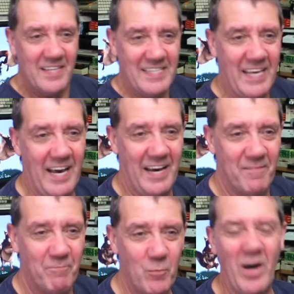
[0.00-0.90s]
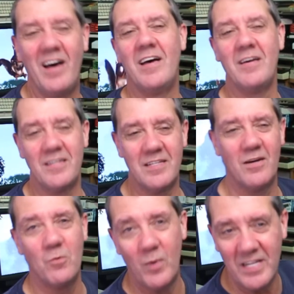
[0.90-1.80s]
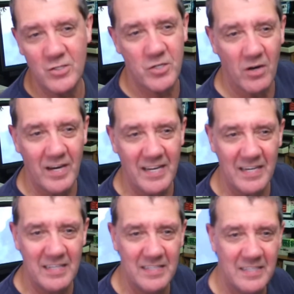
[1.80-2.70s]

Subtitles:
Yeah, well, you know, when in China.